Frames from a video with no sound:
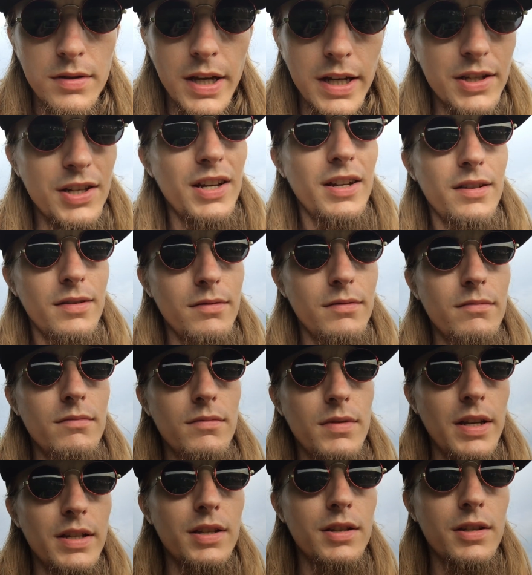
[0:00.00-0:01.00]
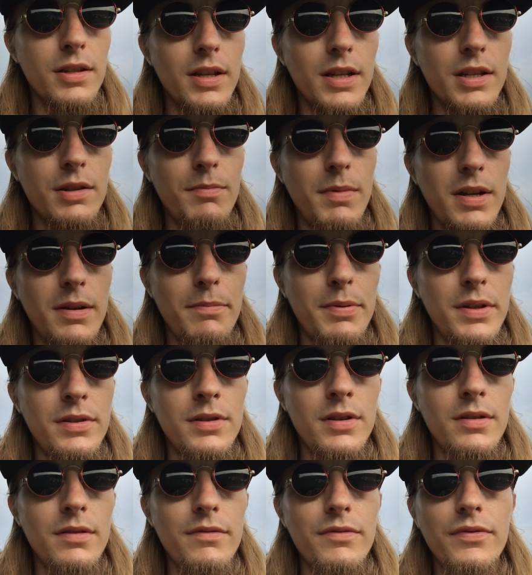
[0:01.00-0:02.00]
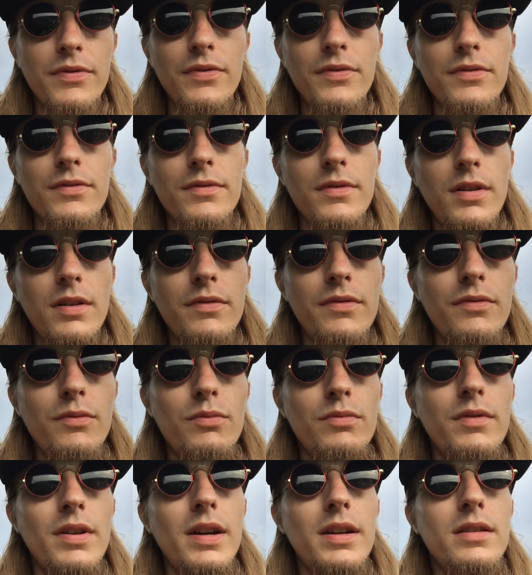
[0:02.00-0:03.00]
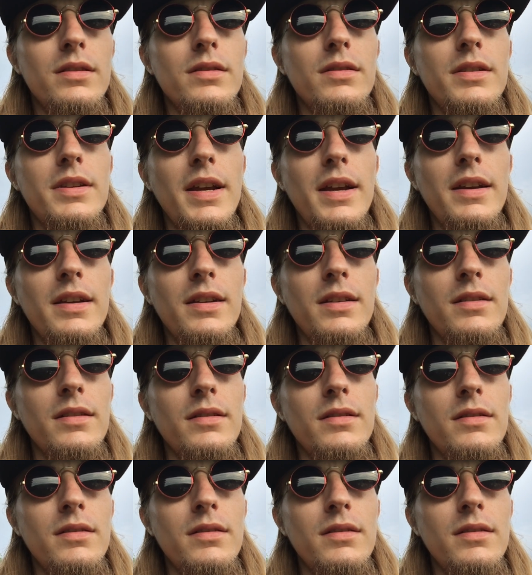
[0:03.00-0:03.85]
That's it. That's, that's my opinion of, of that day.